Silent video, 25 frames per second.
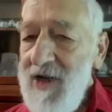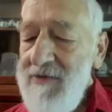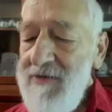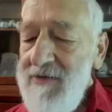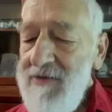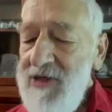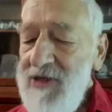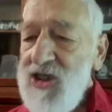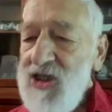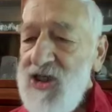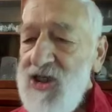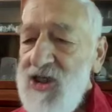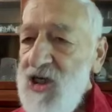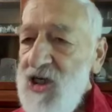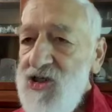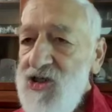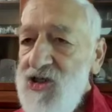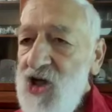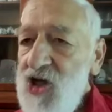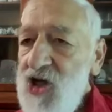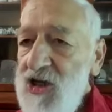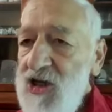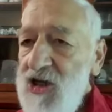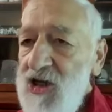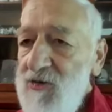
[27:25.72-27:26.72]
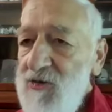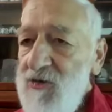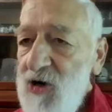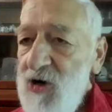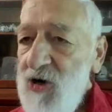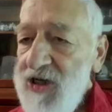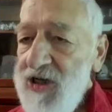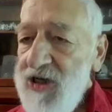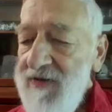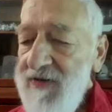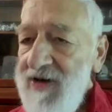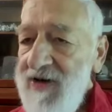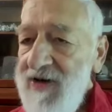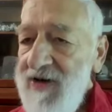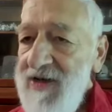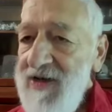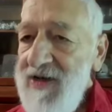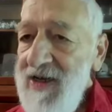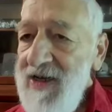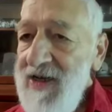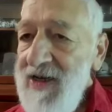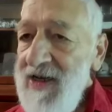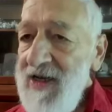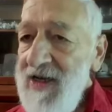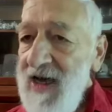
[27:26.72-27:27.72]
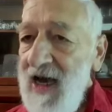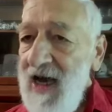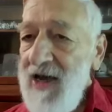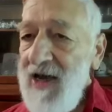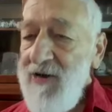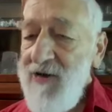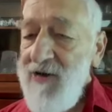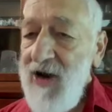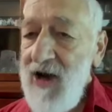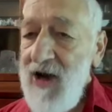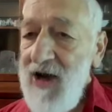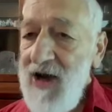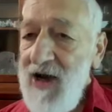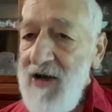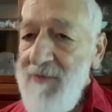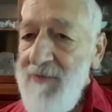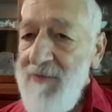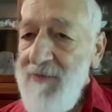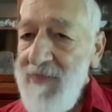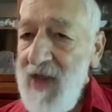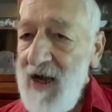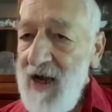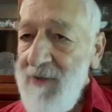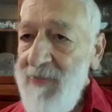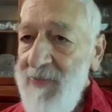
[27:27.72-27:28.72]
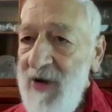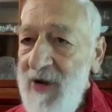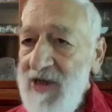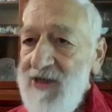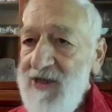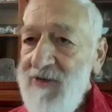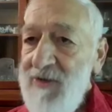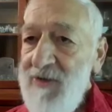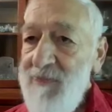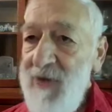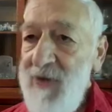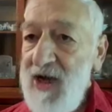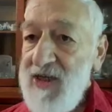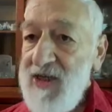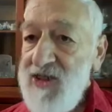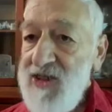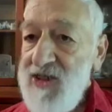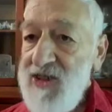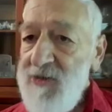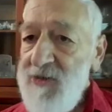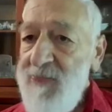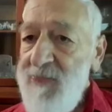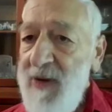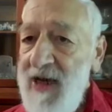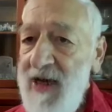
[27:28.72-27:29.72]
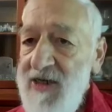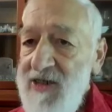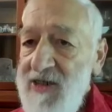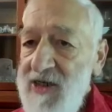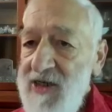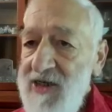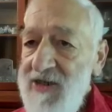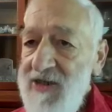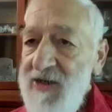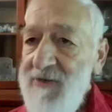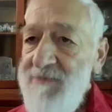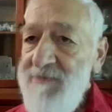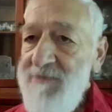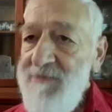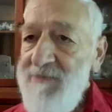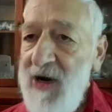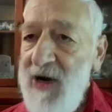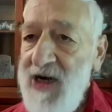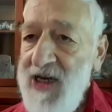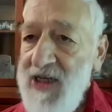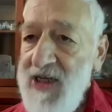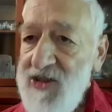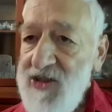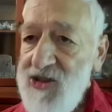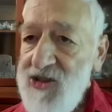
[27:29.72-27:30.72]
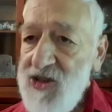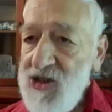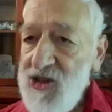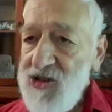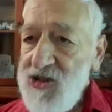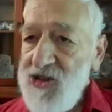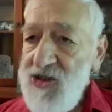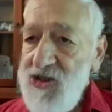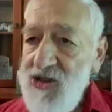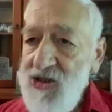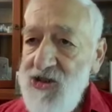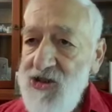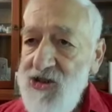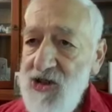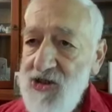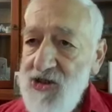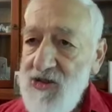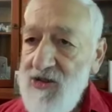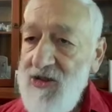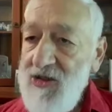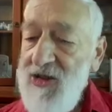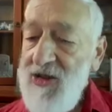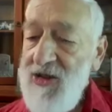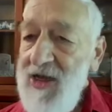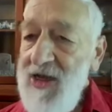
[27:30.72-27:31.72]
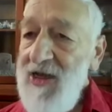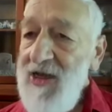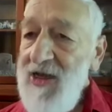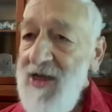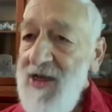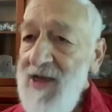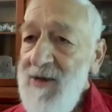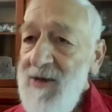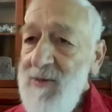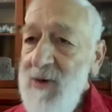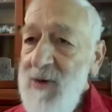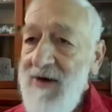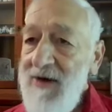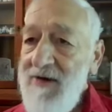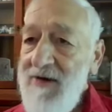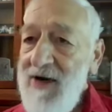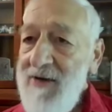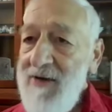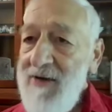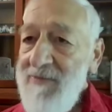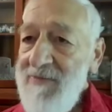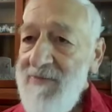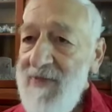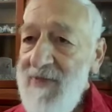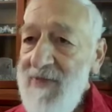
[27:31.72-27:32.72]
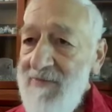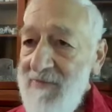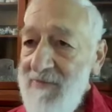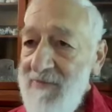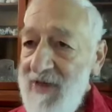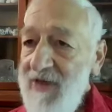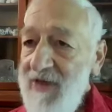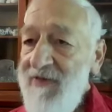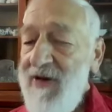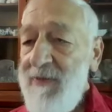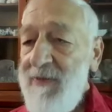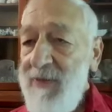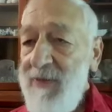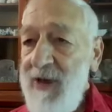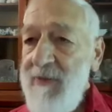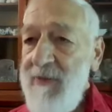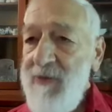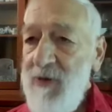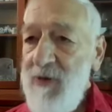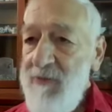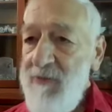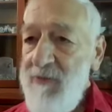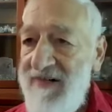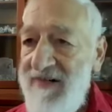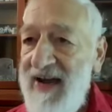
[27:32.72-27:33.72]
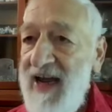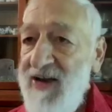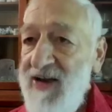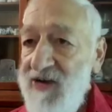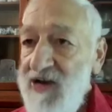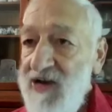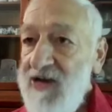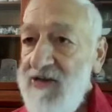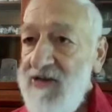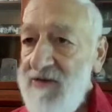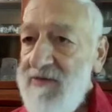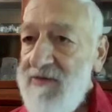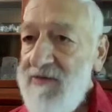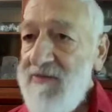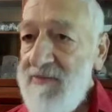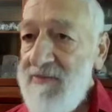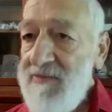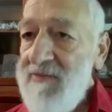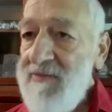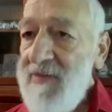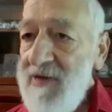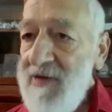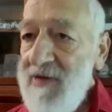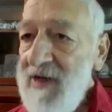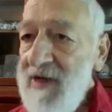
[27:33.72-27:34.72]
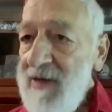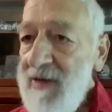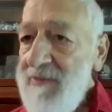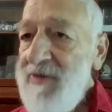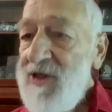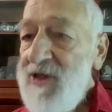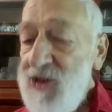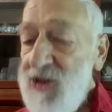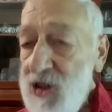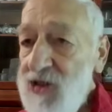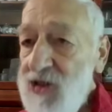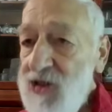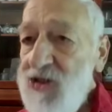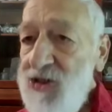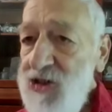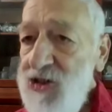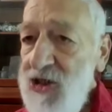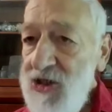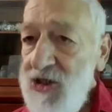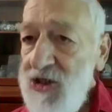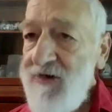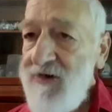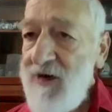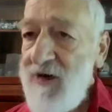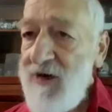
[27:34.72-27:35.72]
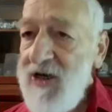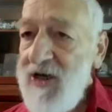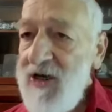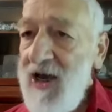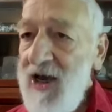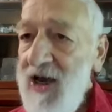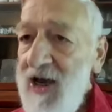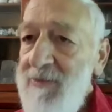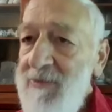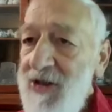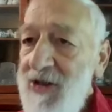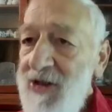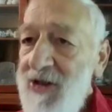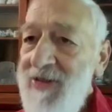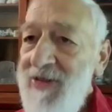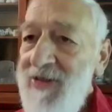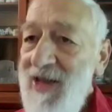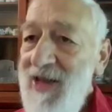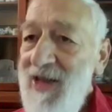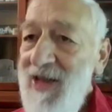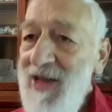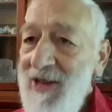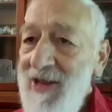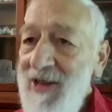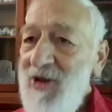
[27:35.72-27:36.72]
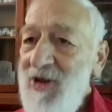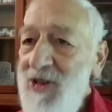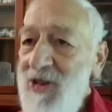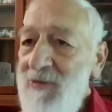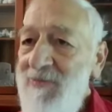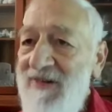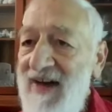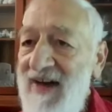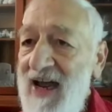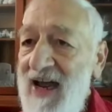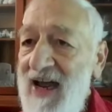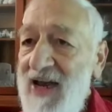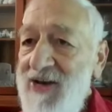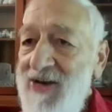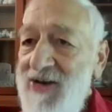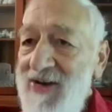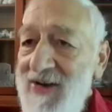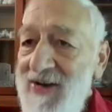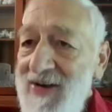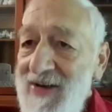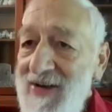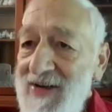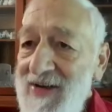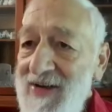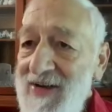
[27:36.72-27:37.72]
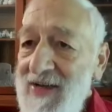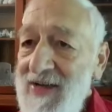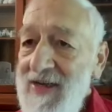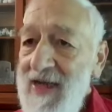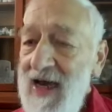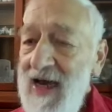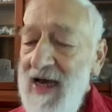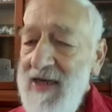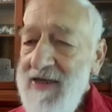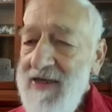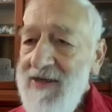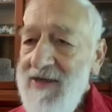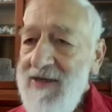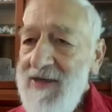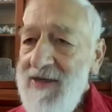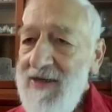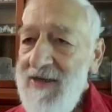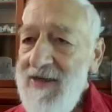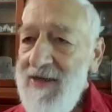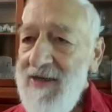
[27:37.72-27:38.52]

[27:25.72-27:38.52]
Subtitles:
biscuits and whatever. And I participate in the budding sausage sizzle, where I'm giving people bread and the sausages are okay, but the bread, and